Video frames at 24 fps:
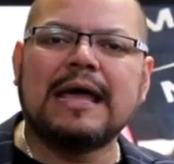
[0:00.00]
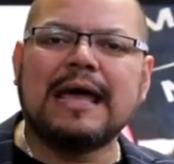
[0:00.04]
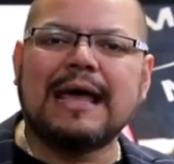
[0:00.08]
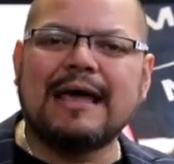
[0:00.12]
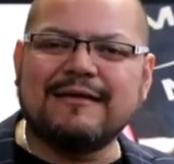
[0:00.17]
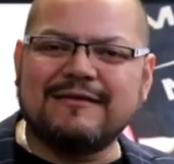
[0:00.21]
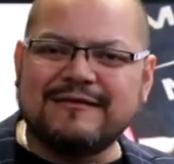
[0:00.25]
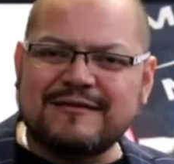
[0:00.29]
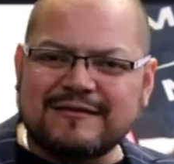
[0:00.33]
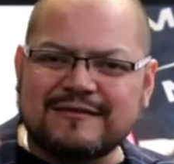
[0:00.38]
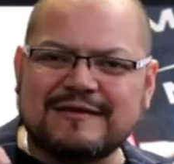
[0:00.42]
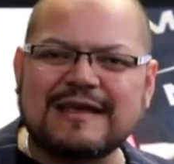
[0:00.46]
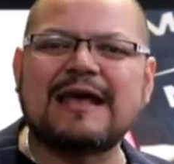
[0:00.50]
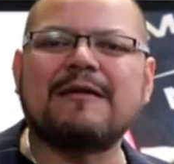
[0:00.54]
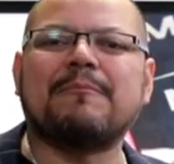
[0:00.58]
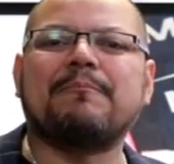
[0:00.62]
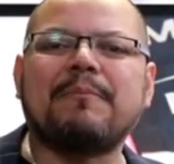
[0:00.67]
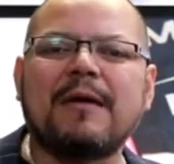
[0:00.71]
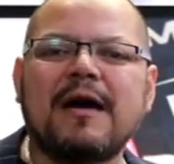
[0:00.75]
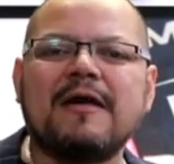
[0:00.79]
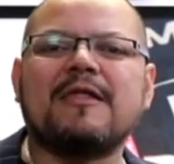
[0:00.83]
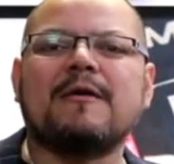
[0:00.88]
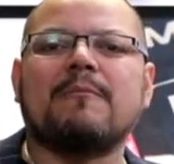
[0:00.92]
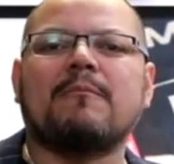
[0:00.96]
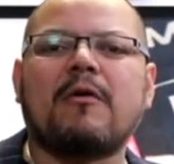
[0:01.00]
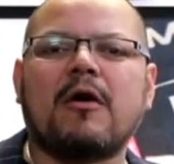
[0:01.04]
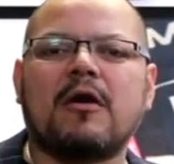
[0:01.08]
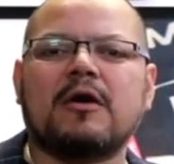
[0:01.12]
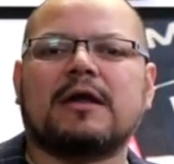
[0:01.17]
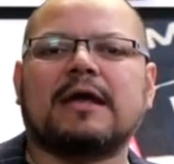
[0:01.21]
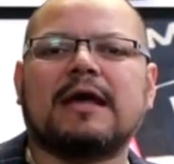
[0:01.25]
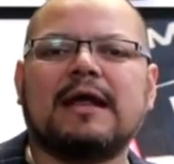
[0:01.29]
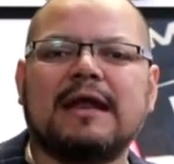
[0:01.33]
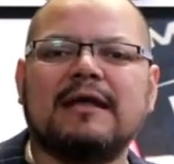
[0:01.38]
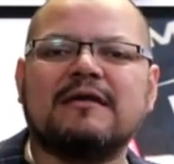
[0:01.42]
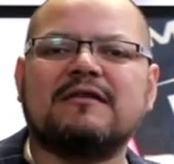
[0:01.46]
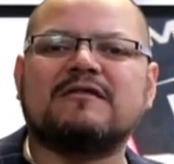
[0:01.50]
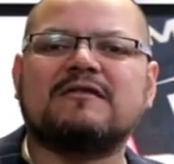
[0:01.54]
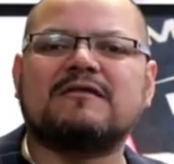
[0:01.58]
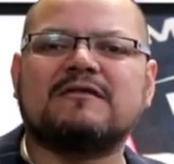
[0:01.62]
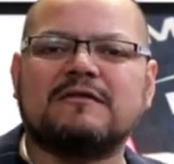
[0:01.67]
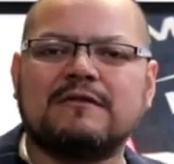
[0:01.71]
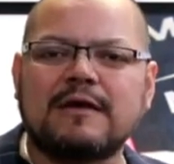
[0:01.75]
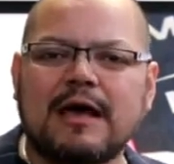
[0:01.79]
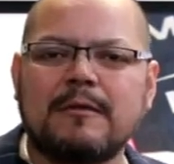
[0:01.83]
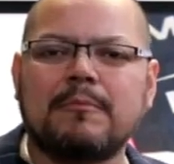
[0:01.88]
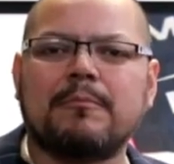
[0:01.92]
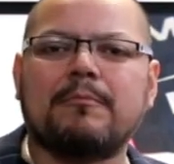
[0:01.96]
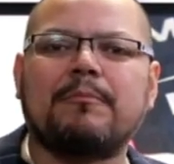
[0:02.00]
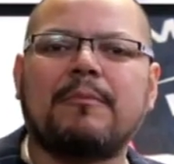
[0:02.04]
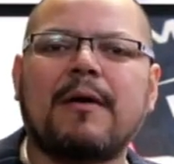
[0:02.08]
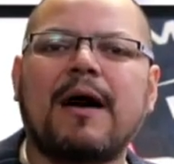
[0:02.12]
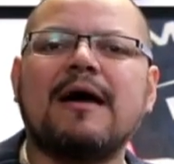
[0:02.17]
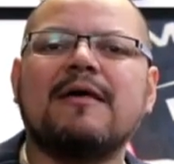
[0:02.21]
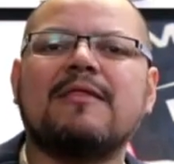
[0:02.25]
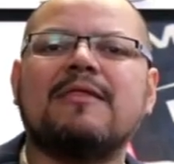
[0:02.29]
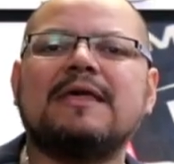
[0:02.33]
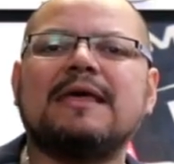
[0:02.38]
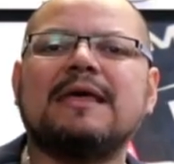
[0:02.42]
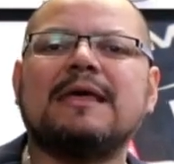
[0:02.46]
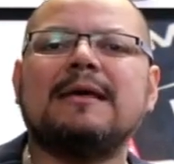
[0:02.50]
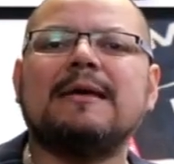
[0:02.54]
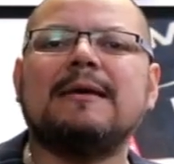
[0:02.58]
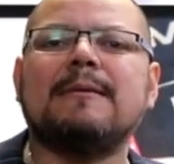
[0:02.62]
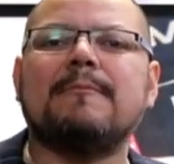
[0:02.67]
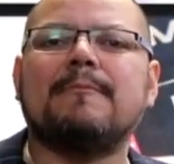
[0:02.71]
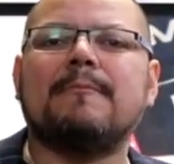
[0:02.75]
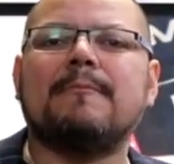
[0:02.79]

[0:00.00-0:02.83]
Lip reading: It's set by the market. It's set by the